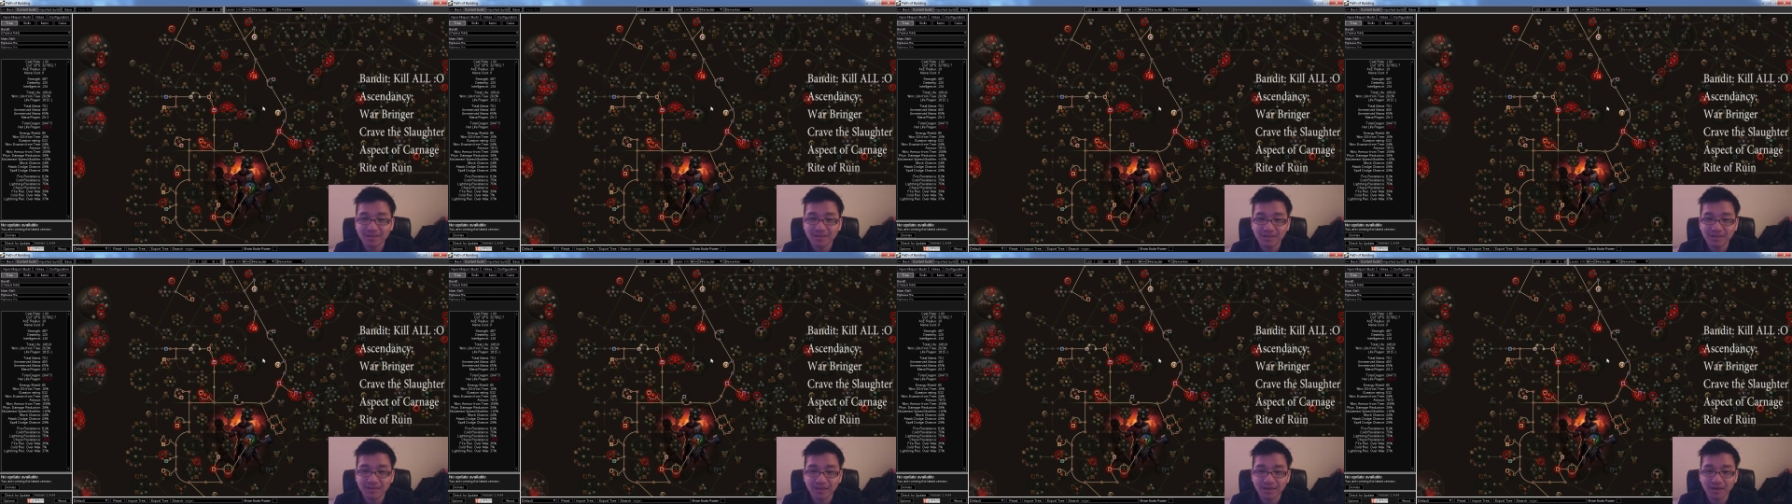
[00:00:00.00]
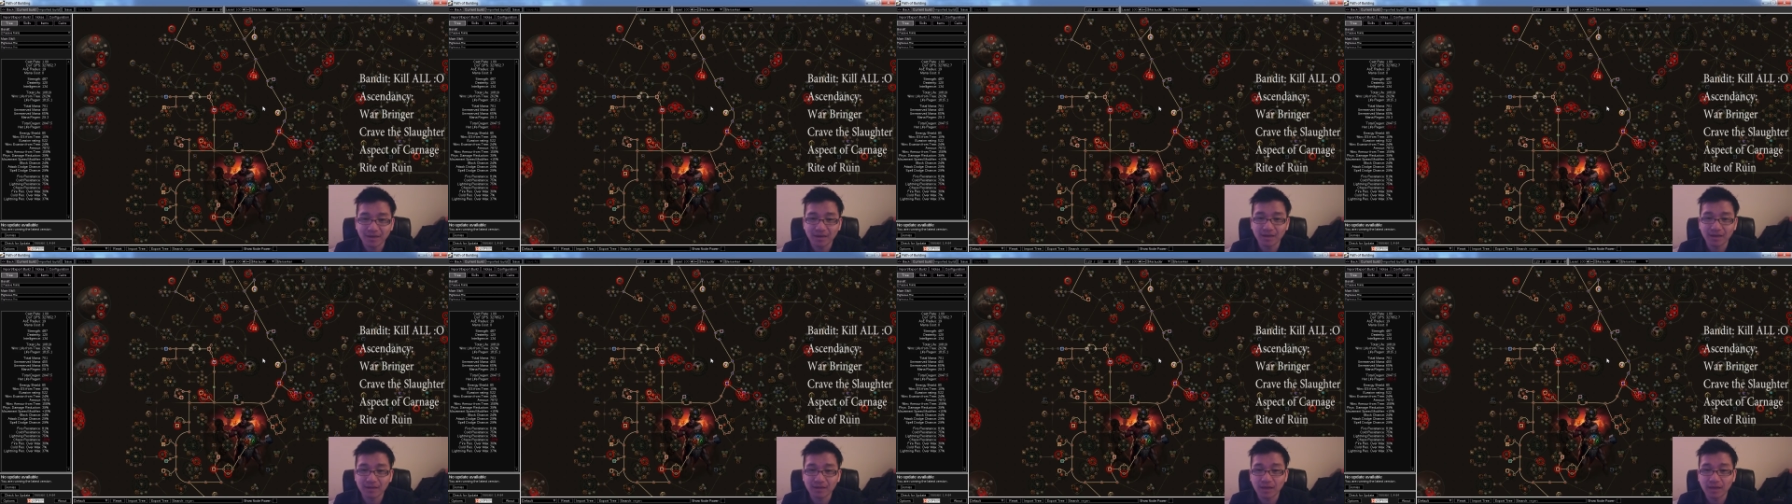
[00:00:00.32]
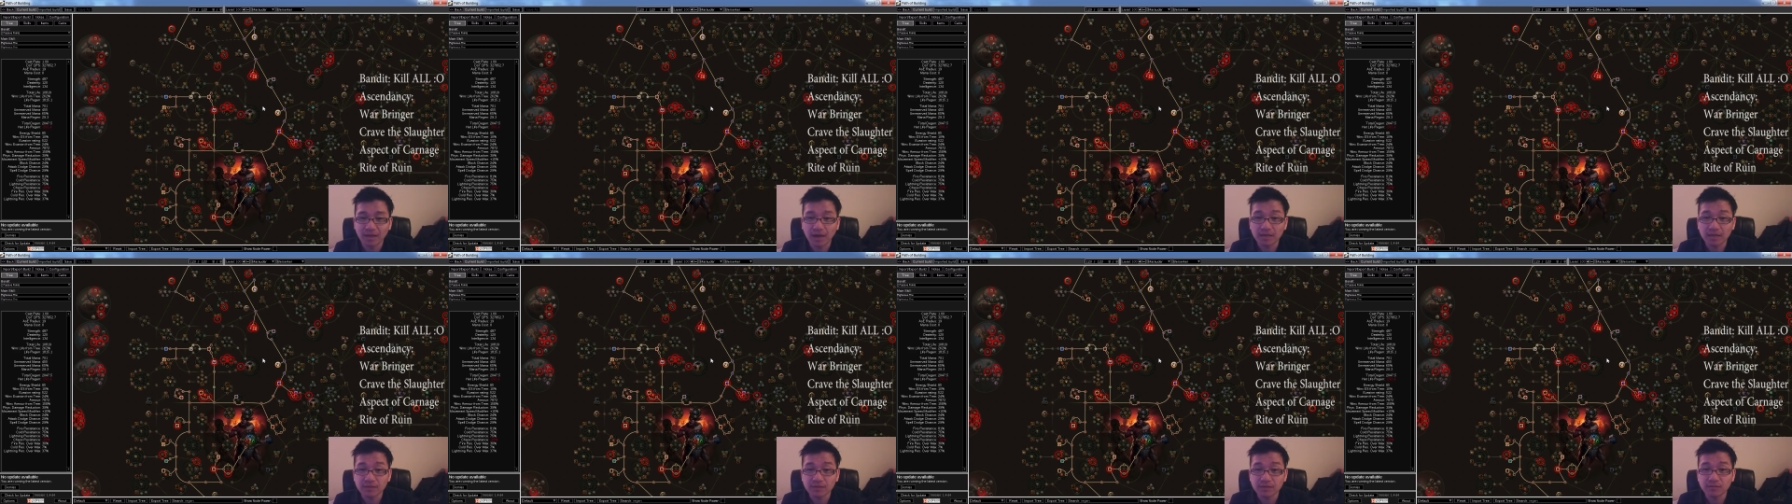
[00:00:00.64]
And
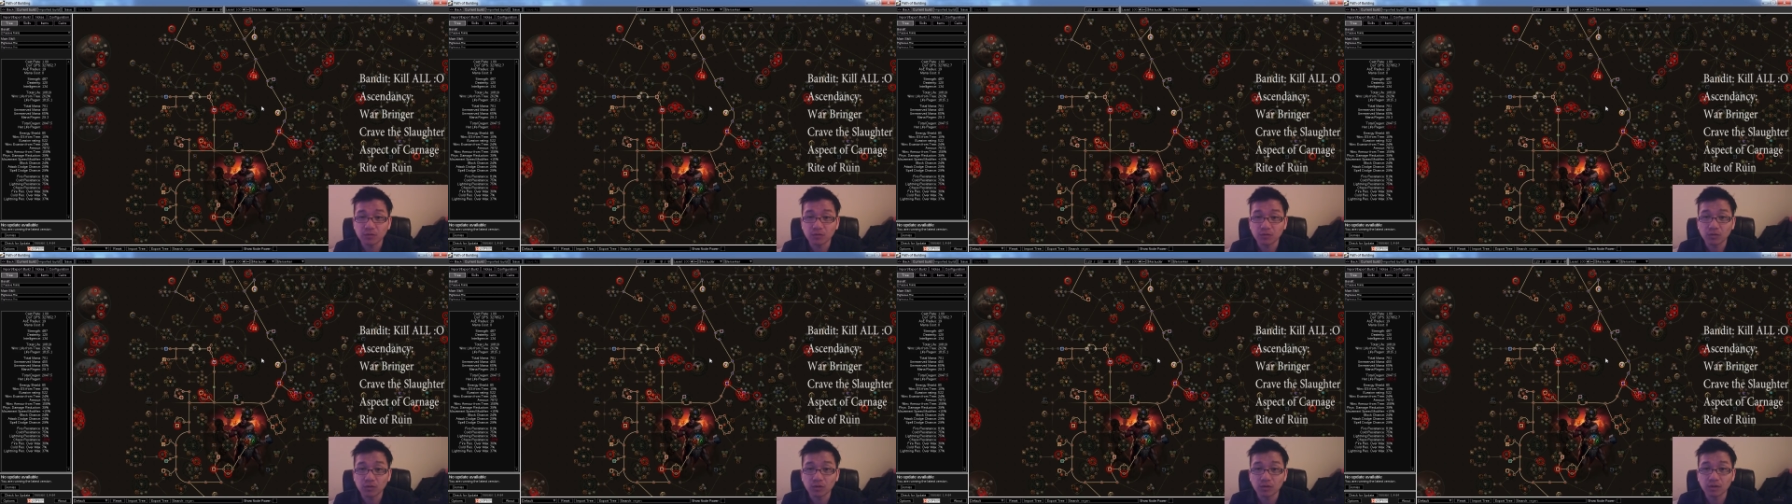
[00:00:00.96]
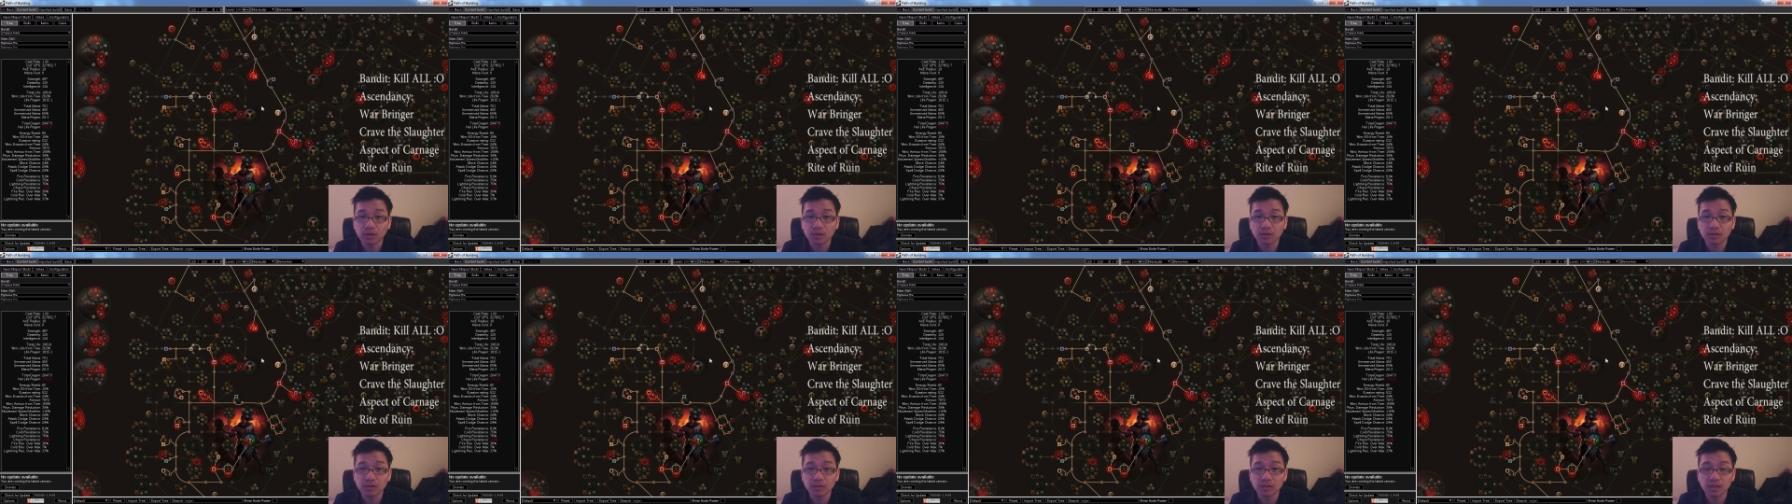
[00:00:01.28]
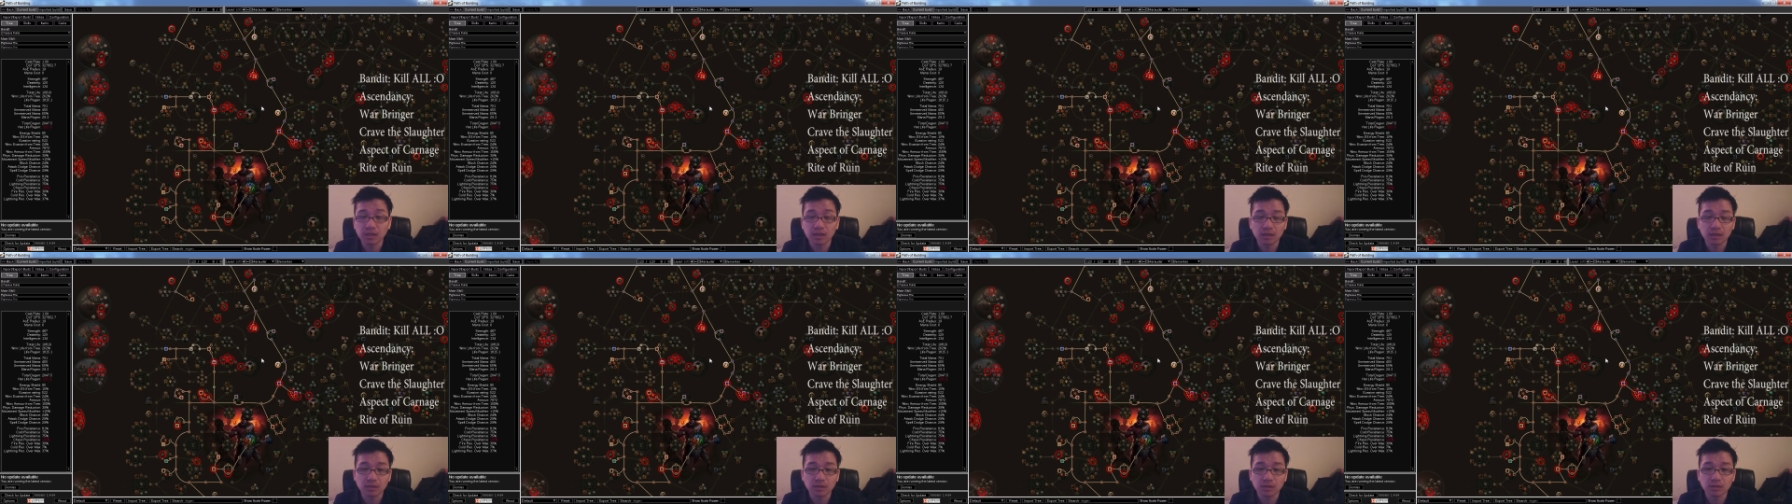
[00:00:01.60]
as for
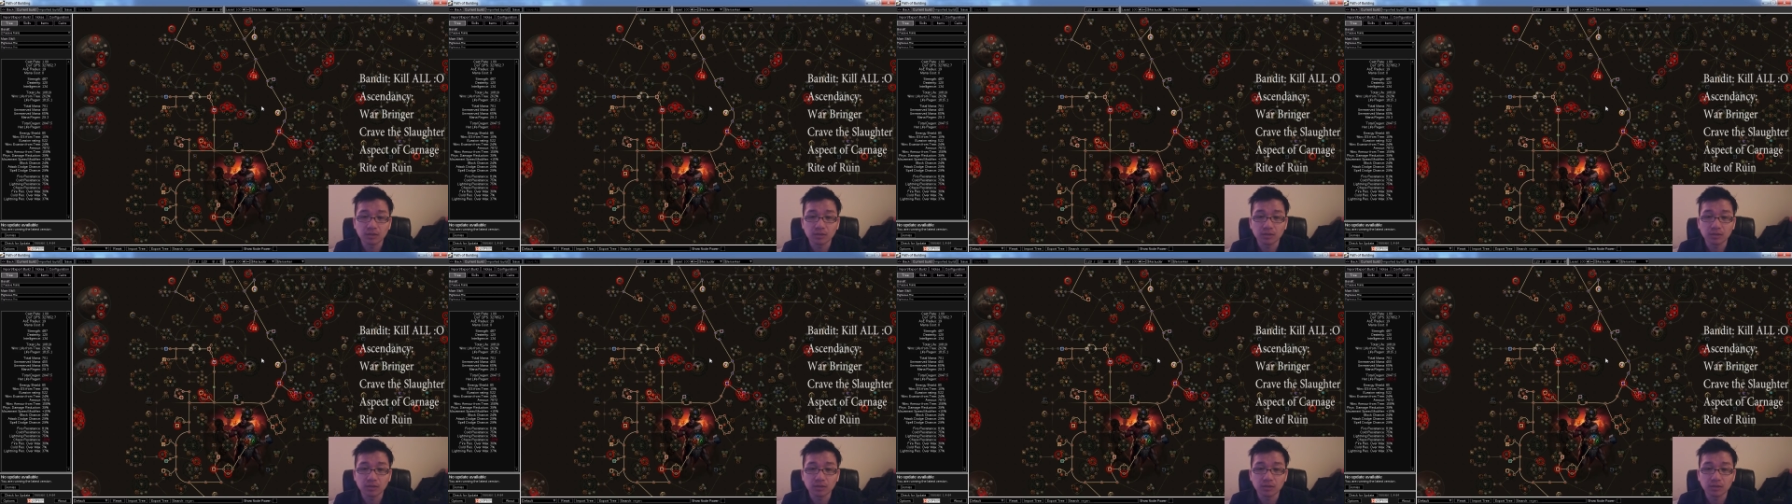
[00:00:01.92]
the